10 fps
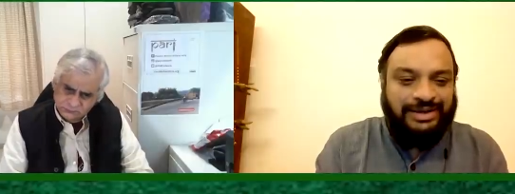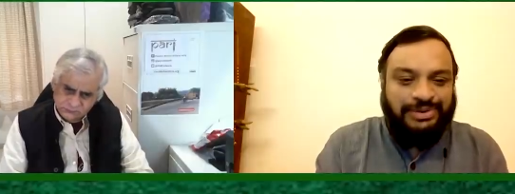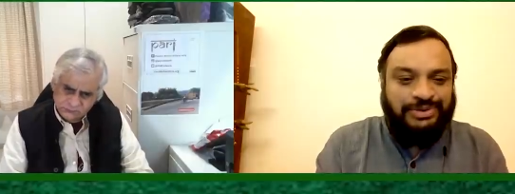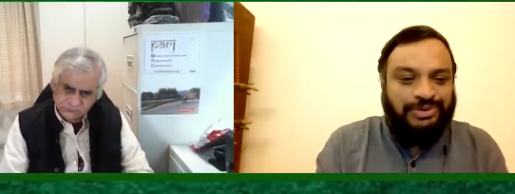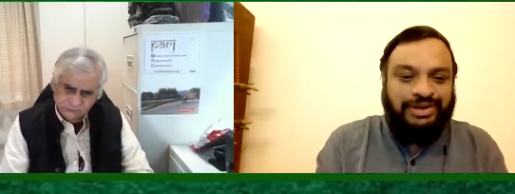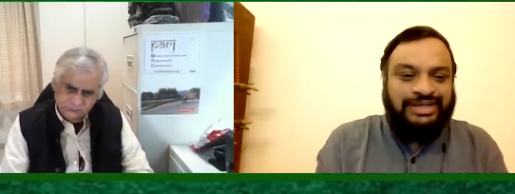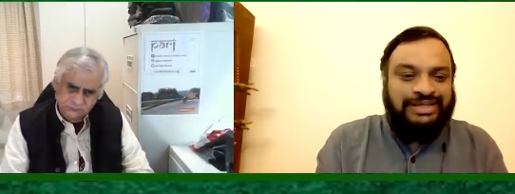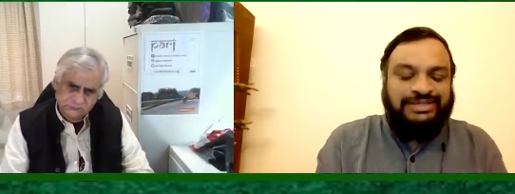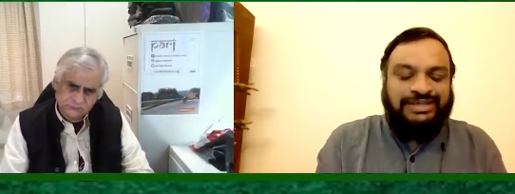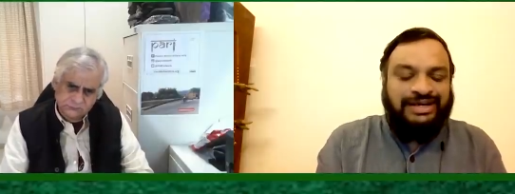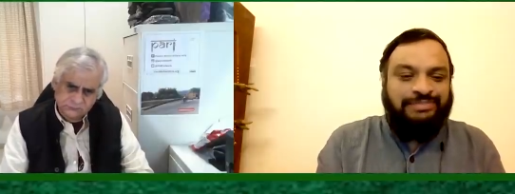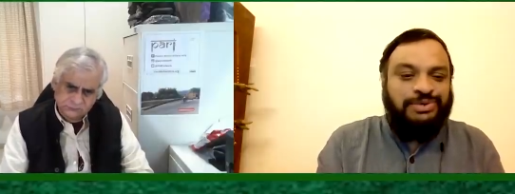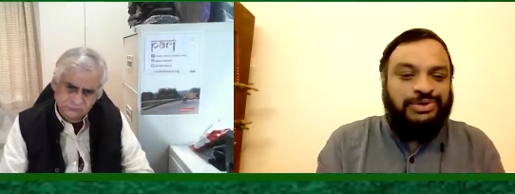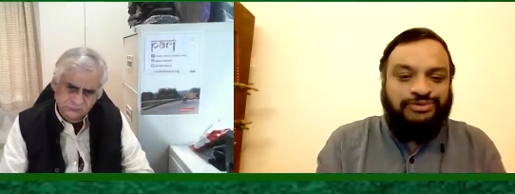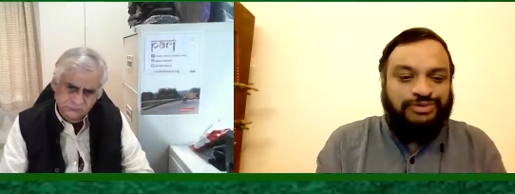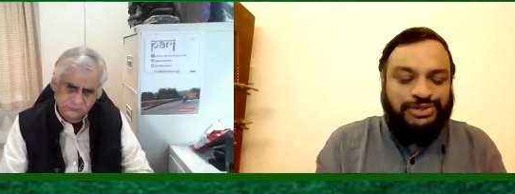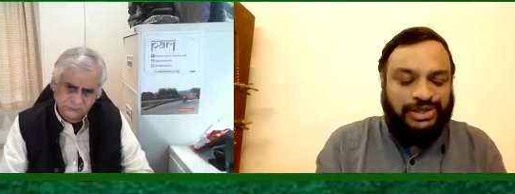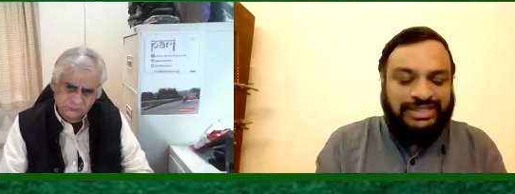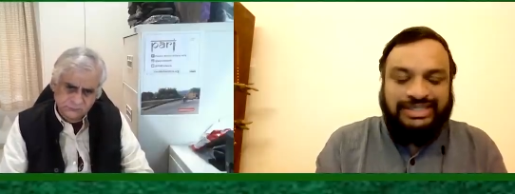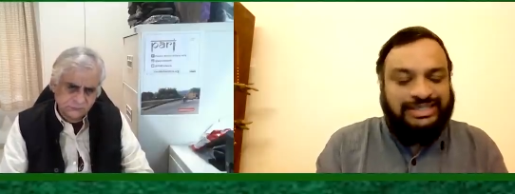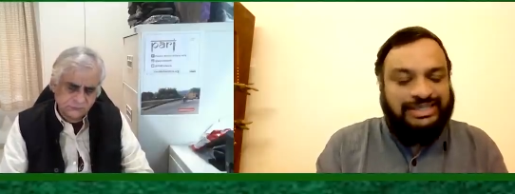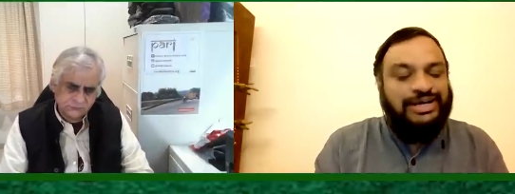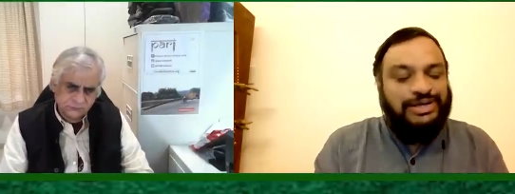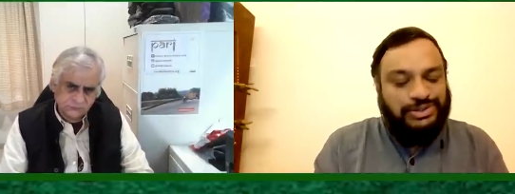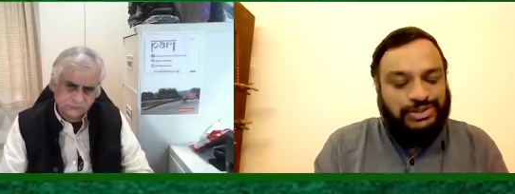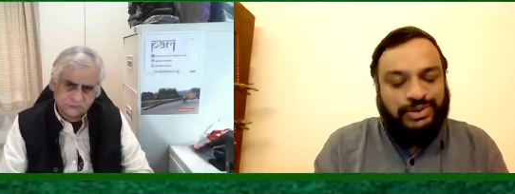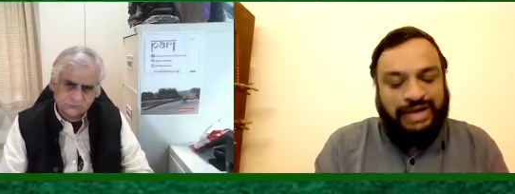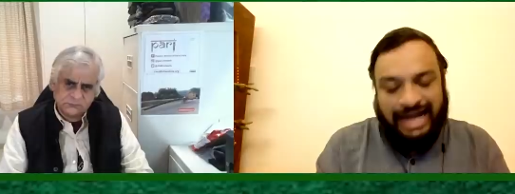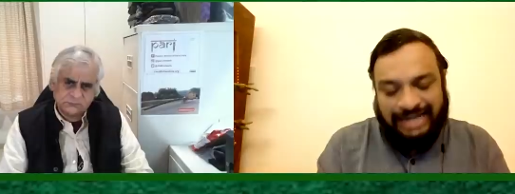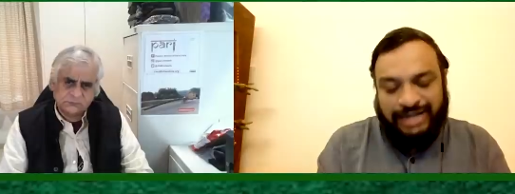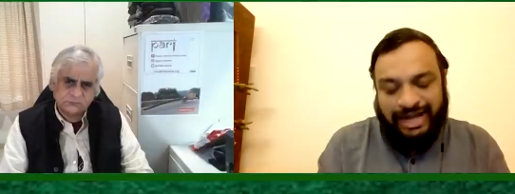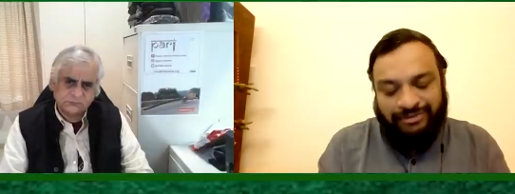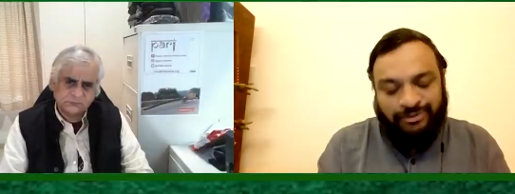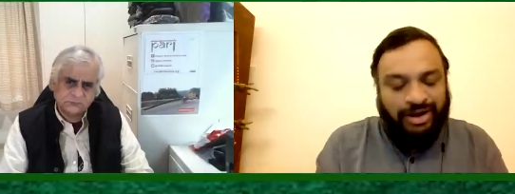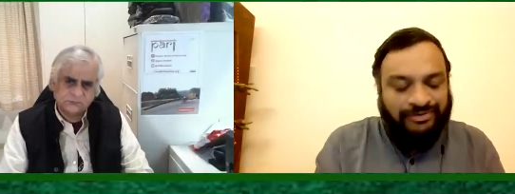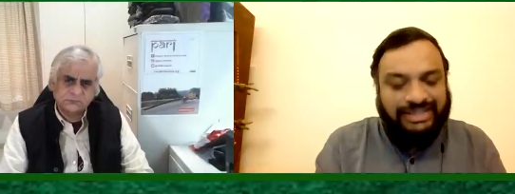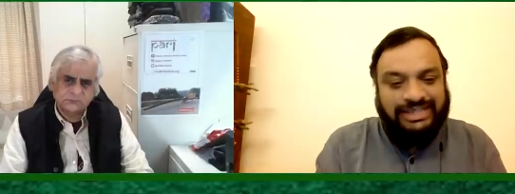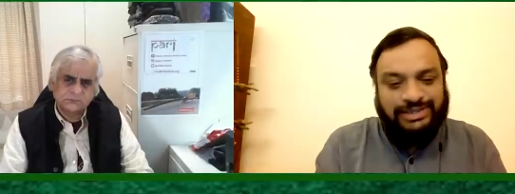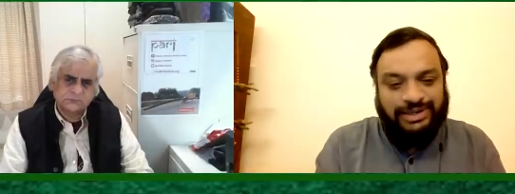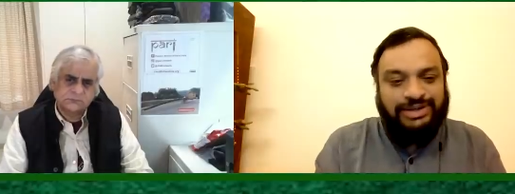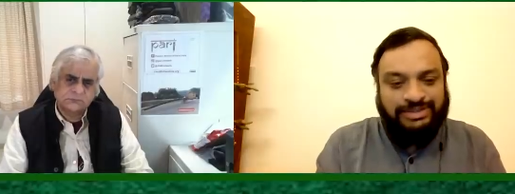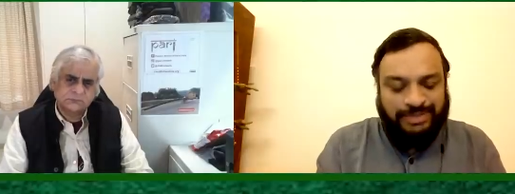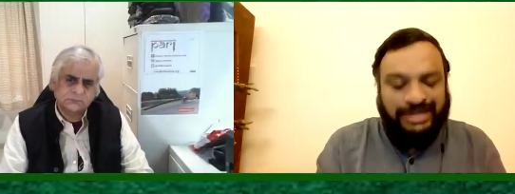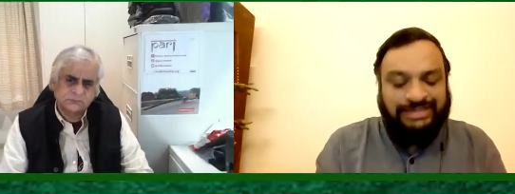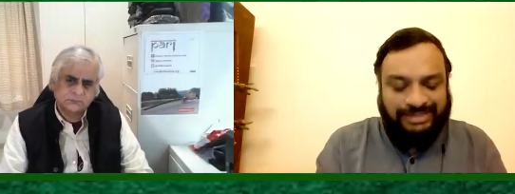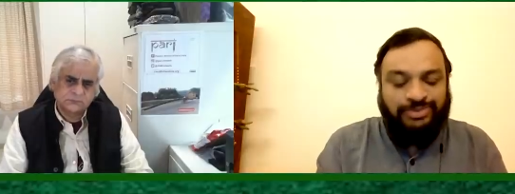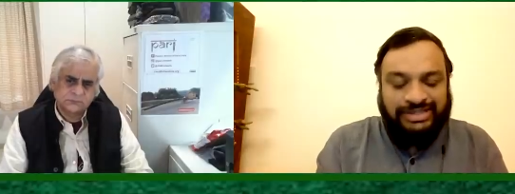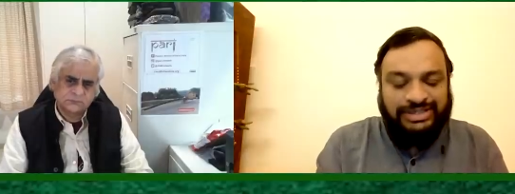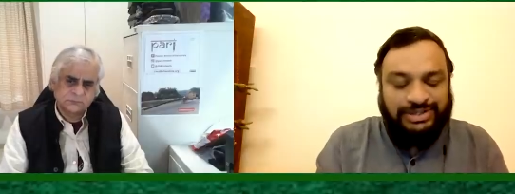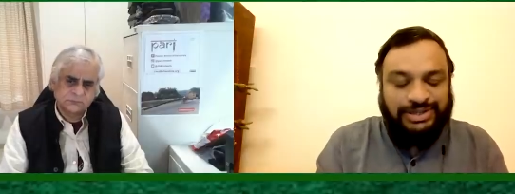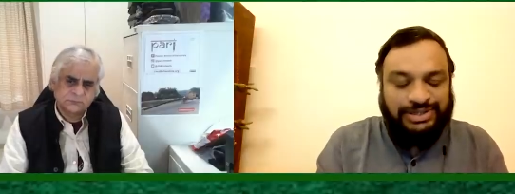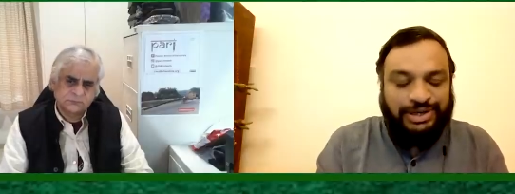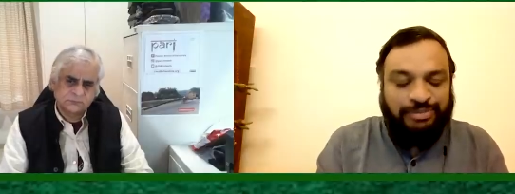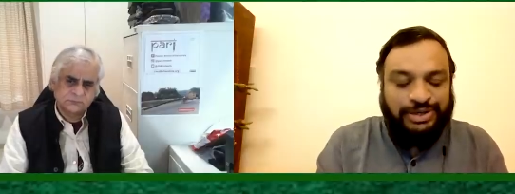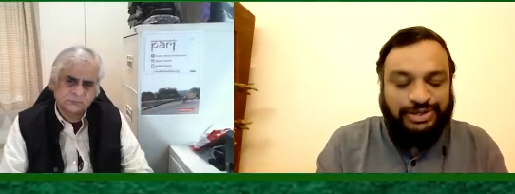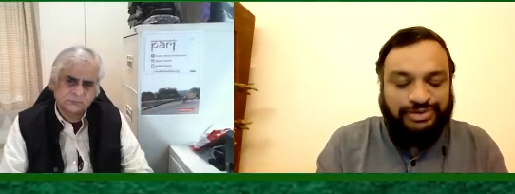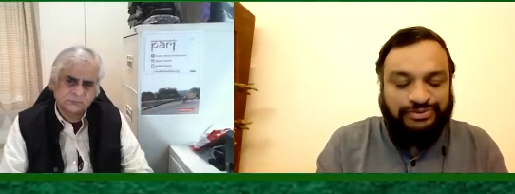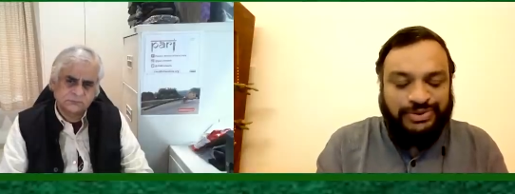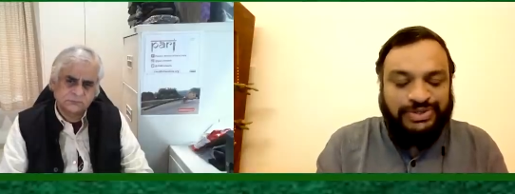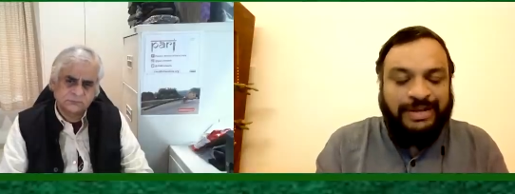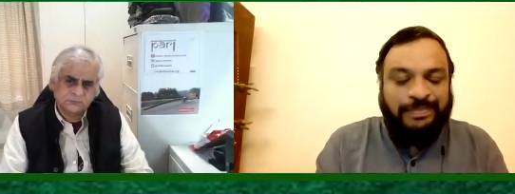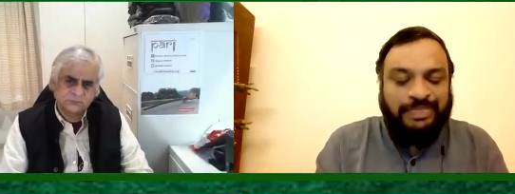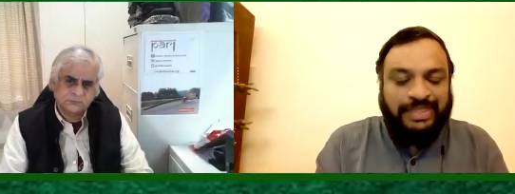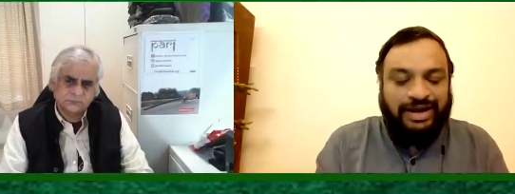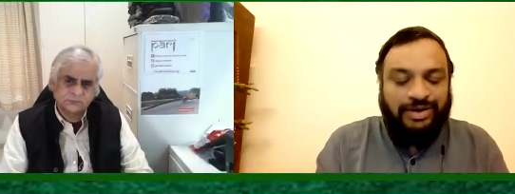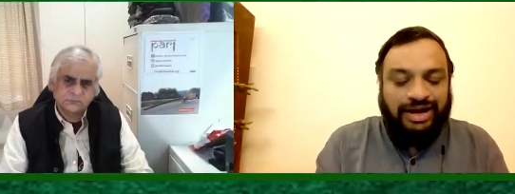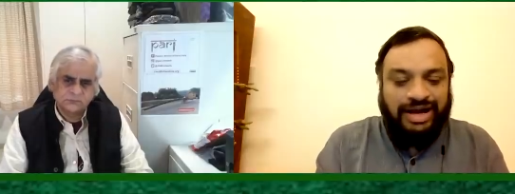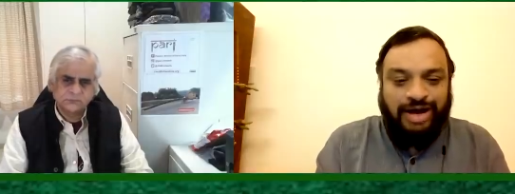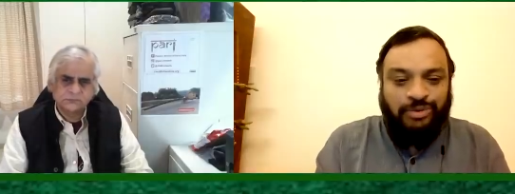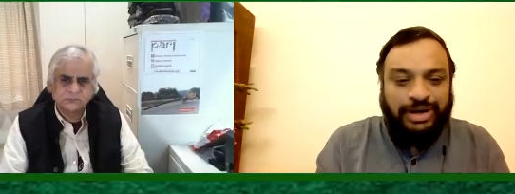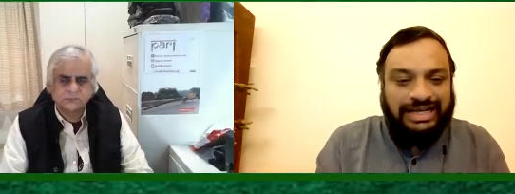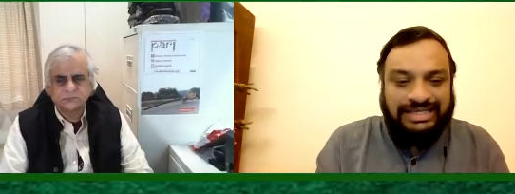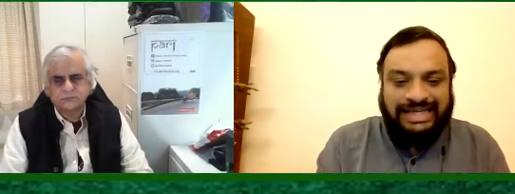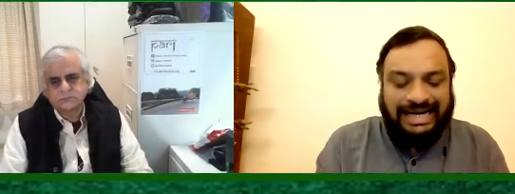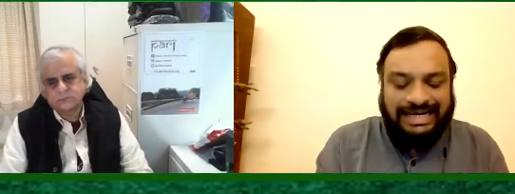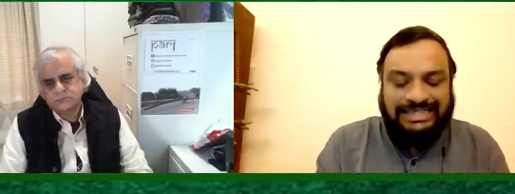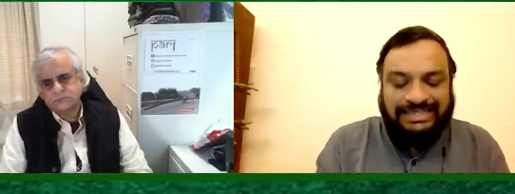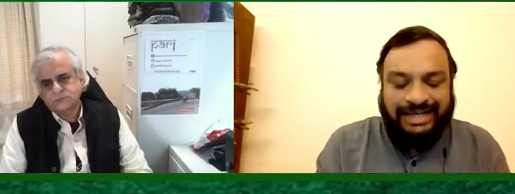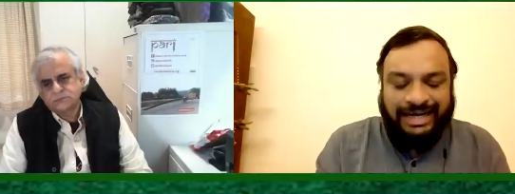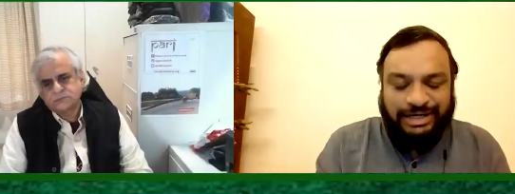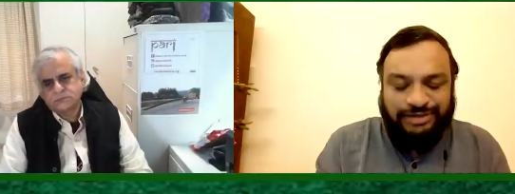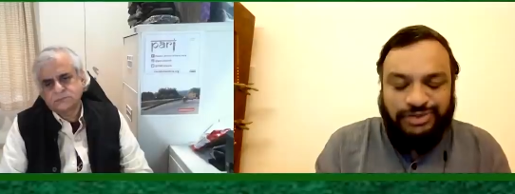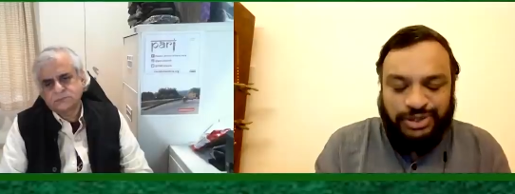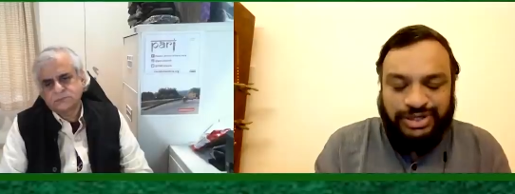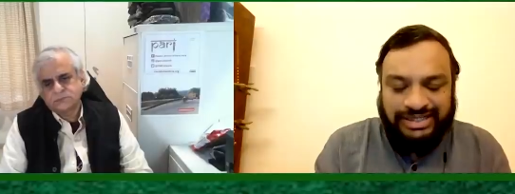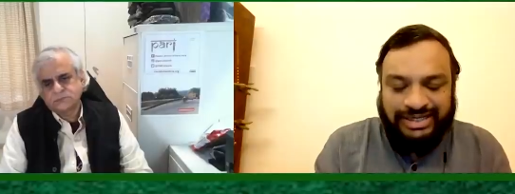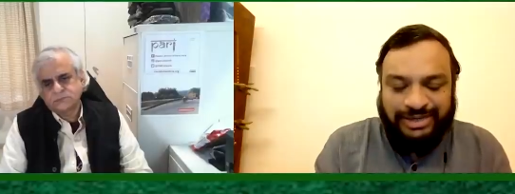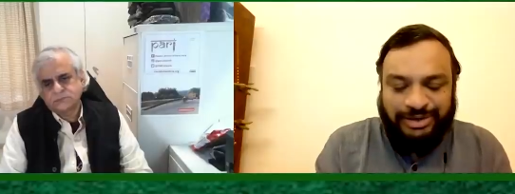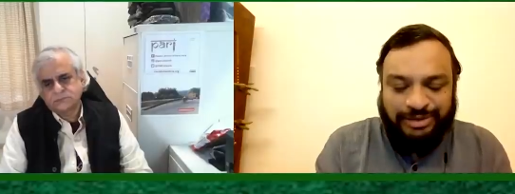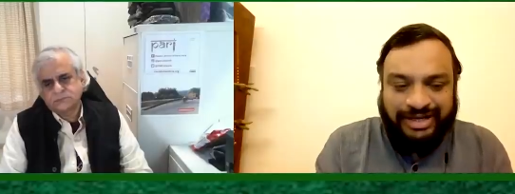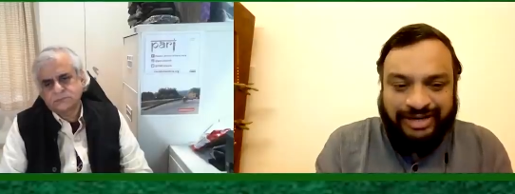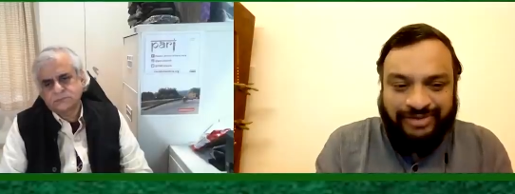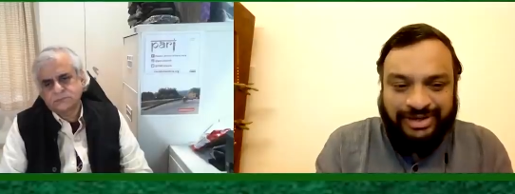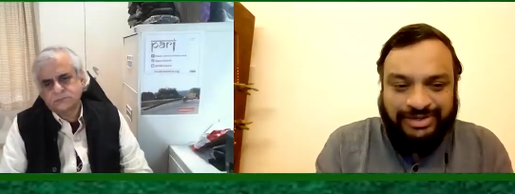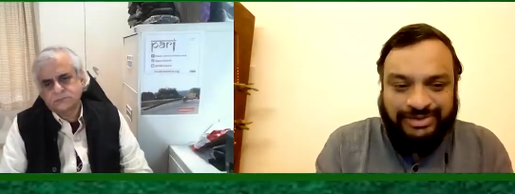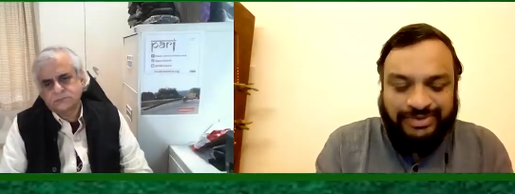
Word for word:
Speaker 1: you know, all these beautiful choices. So after these laws are passed, and once these laws are in operation, of course, what exactly is the kind of choice that they're going to be confronted